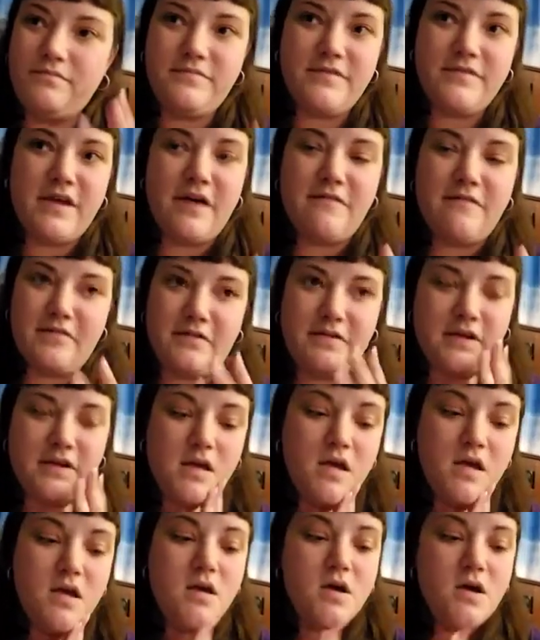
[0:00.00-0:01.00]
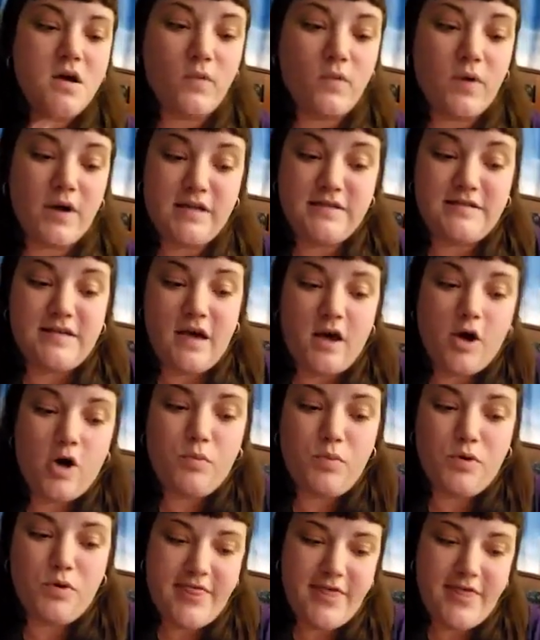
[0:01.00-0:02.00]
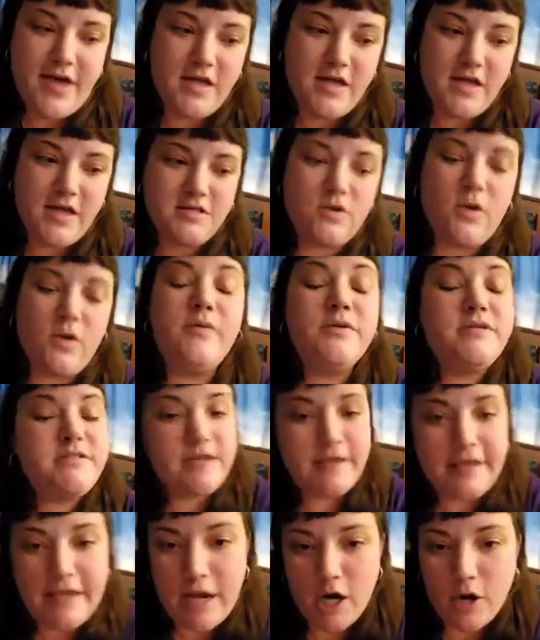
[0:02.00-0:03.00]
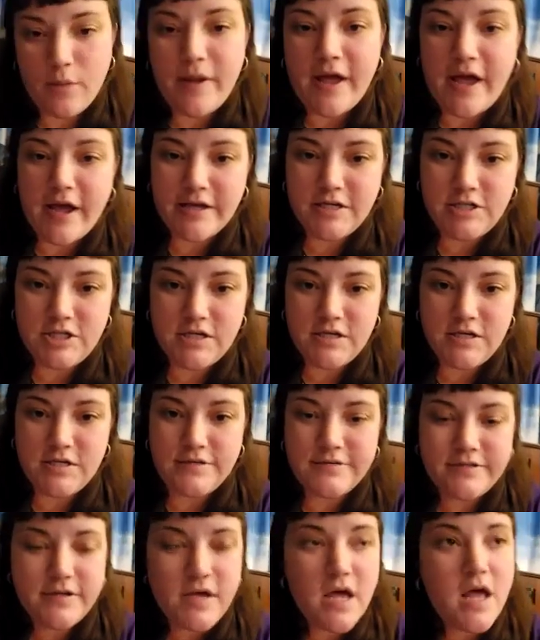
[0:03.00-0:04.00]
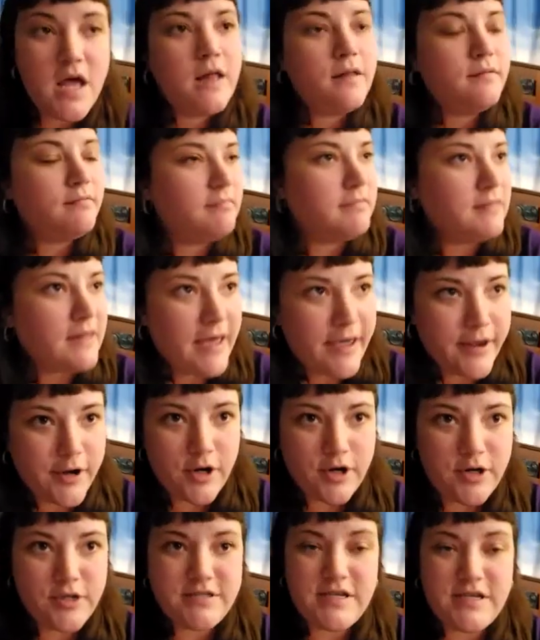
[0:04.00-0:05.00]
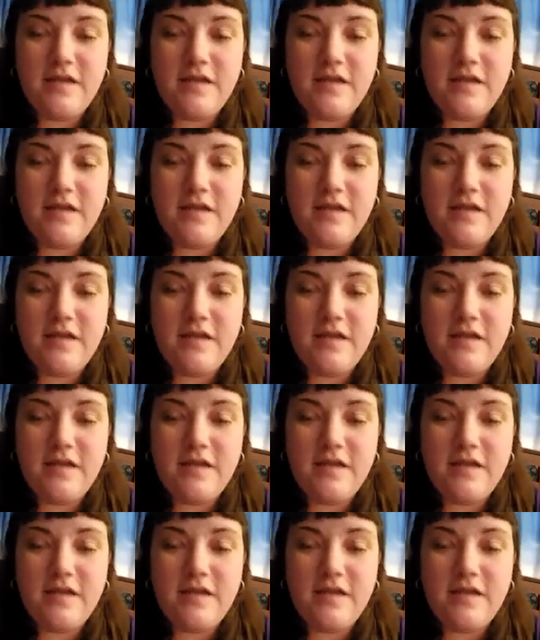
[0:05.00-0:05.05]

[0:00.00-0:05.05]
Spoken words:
Definitely wanted to help with that. So I would send care packages, letters.